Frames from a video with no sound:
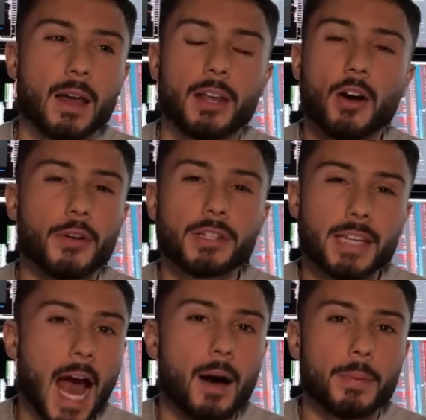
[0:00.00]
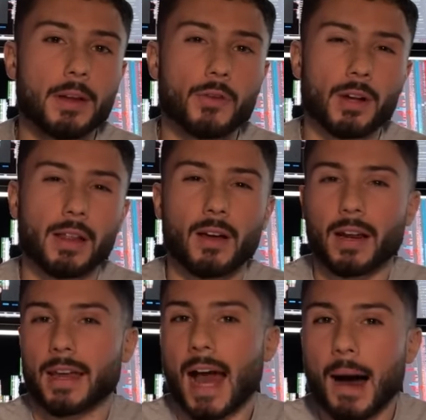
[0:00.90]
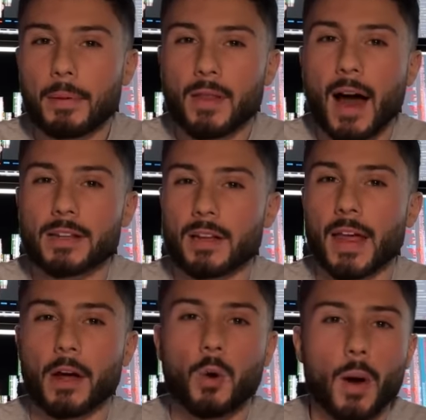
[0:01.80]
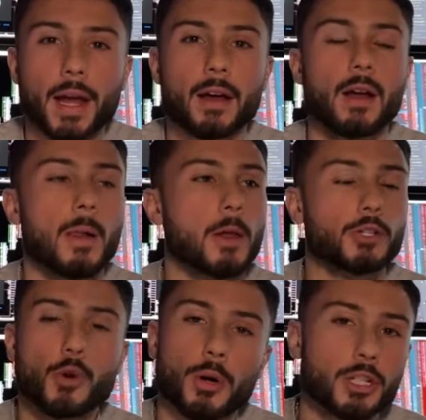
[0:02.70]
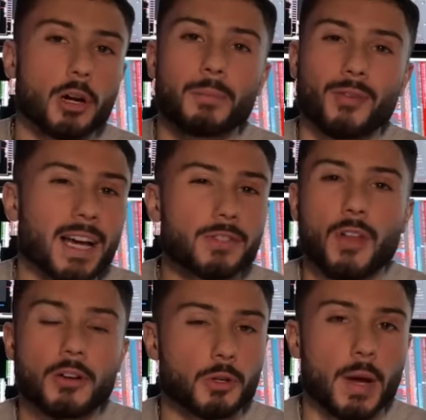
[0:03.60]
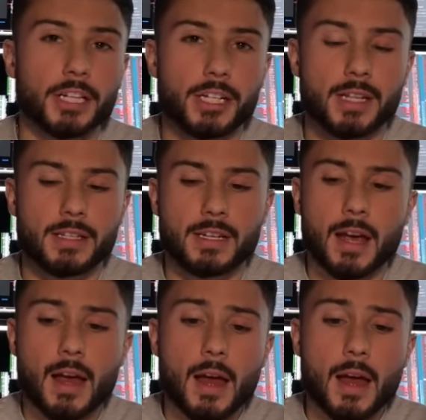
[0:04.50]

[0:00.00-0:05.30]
you know, if you're scalping, you're really looking to capitalize on like quick short-term price fluctuations.